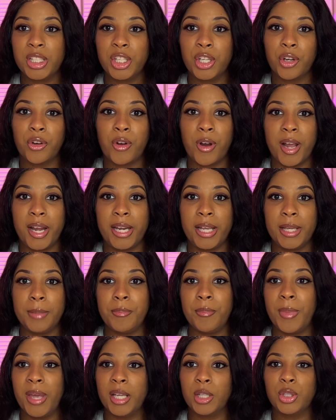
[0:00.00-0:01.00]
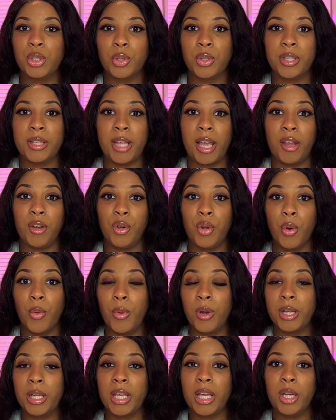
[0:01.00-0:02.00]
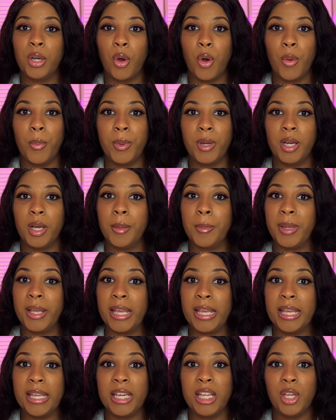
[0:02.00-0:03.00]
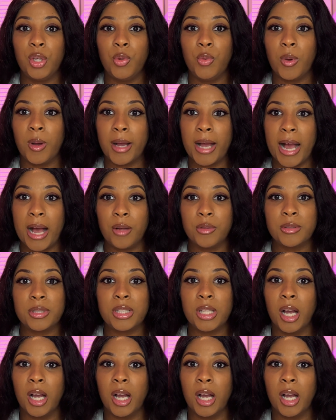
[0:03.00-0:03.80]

your credit makes sure that no one can open up any new accounts